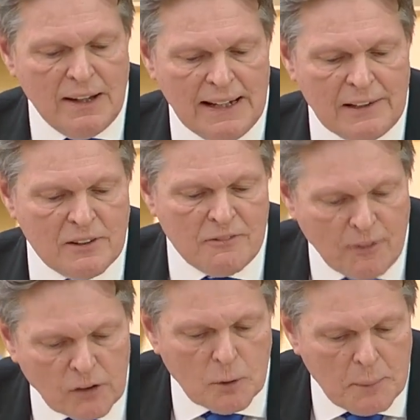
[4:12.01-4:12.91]
It is a
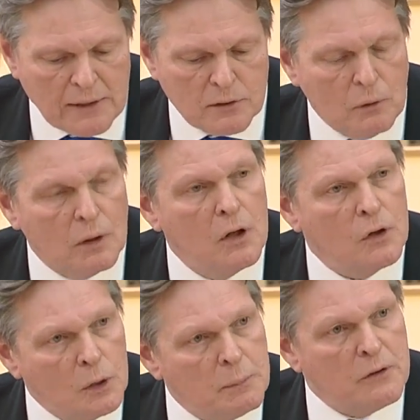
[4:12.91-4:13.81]
fundamental
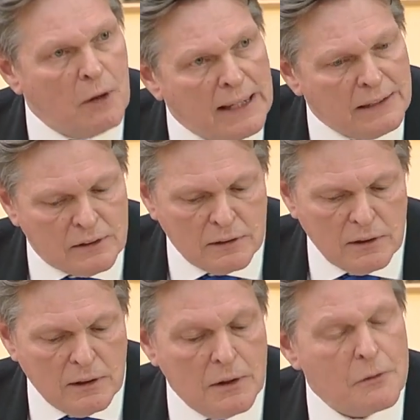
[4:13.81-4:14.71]
human right,
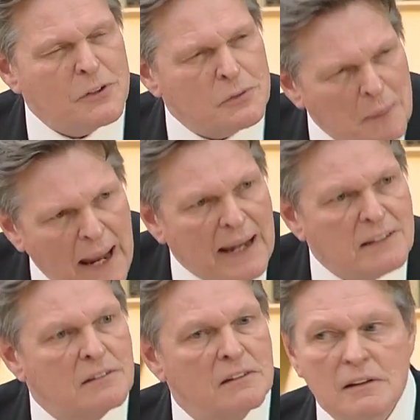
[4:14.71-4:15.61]

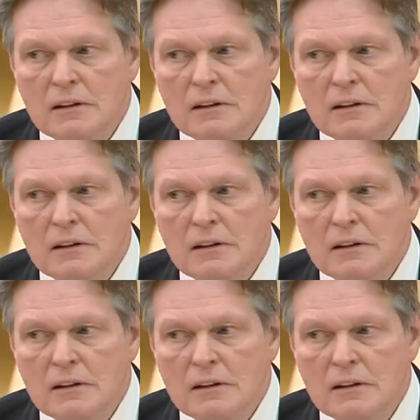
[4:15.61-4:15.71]
respect.